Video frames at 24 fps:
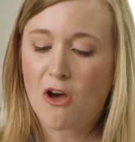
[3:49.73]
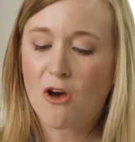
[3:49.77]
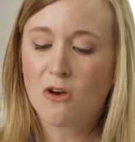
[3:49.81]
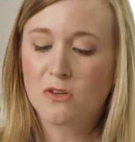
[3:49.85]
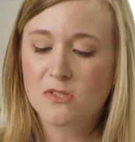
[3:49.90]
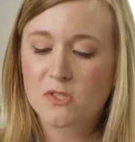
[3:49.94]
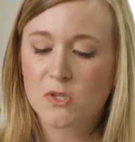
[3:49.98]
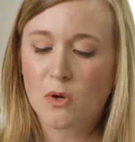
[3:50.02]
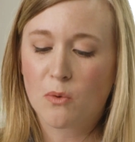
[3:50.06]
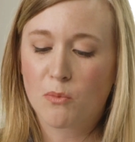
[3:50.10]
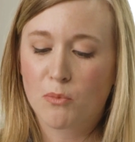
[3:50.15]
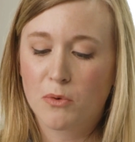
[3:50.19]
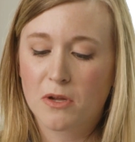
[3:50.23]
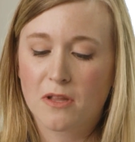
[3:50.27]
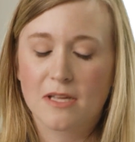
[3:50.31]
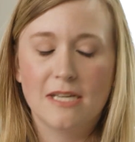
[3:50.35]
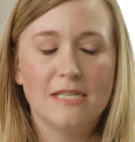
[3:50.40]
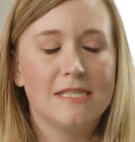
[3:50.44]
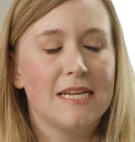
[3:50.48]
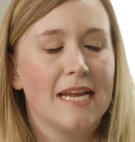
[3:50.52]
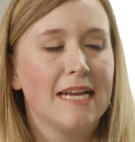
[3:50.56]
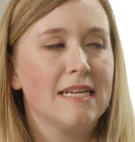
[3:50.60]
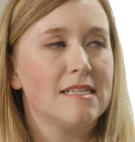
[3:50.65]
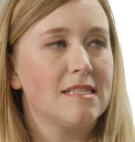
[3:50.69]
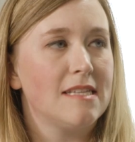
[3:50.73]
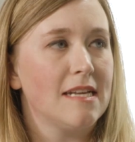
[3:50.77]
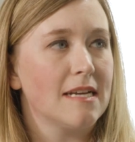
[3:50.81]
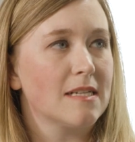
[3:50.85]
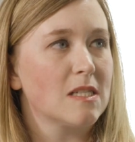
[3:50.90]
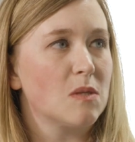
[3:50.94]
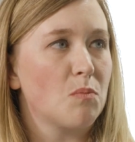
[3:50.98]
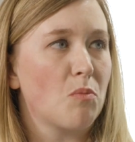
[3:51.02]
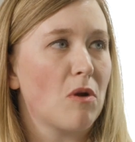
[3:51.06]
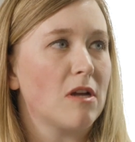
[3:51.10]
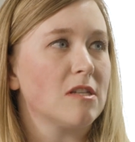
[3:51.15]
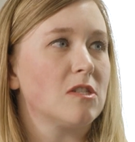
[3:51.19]
also really taste the
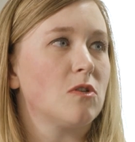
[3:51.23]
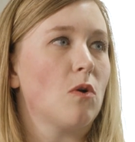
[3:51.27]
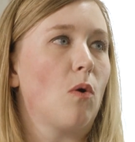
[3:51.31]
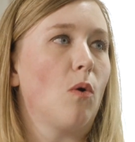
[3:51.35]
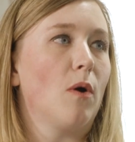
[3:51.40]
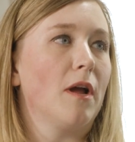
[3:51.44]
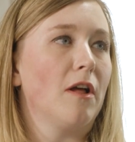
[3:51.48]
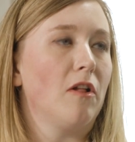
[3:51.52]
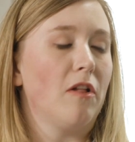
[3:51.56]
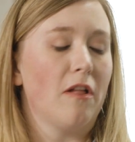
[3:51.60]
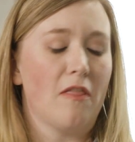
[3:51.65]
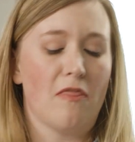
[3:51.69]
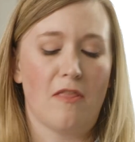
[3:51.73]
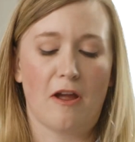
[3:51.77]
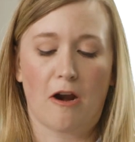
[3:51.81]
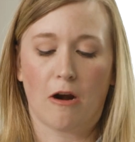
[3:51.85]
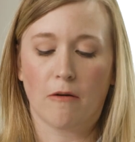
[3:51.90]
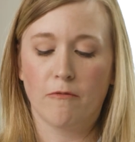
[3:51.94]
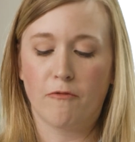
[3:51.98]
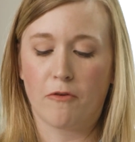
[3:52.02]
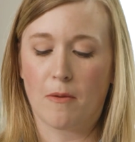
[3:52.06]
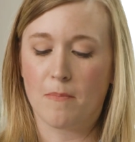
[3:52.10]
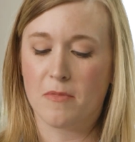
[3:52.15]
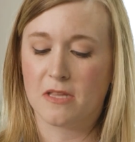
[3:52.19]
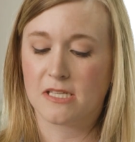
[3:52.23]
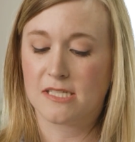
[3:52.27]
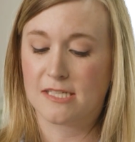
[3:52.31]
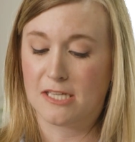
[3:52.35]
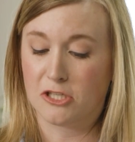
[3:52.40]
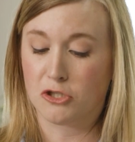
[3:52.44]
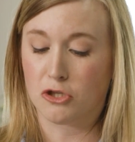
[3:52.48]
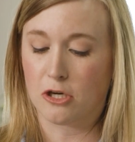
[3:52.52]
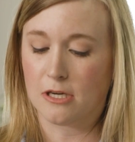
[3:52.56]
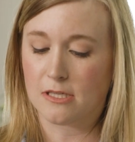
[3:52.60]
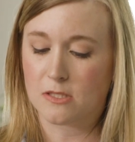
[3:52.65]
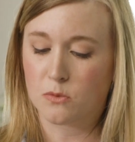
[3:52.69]
expressed oil in there from the
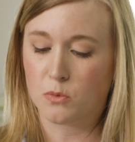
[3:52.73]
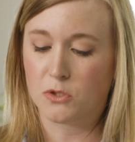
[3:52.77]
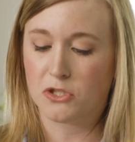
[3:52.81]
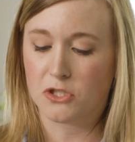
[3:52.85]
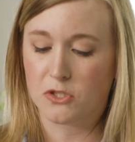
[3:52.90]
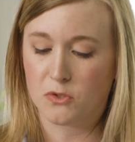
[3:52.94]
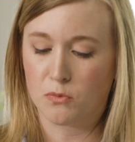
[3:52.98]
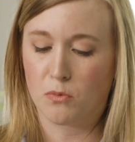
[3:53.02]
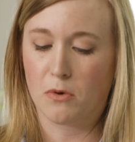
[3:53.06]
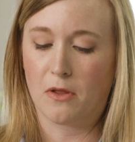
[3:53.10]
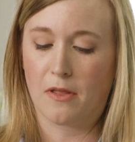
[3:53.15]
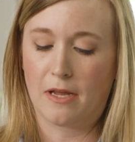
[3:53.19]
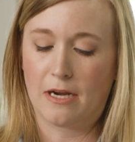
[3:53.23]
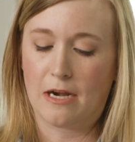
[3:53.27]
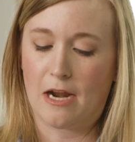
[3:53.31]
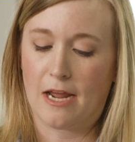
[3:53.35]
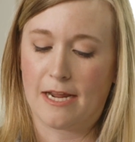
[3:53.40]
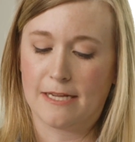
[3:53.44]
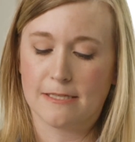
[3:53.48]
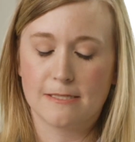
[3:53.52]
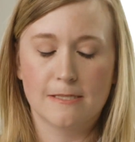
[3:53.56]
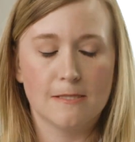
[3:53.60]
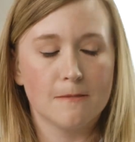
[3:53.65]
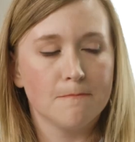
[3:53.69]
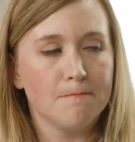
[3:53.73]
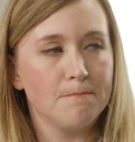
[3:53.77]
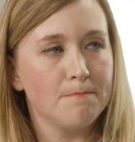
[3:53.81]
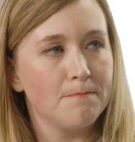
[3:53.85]
citrus, which is really nice.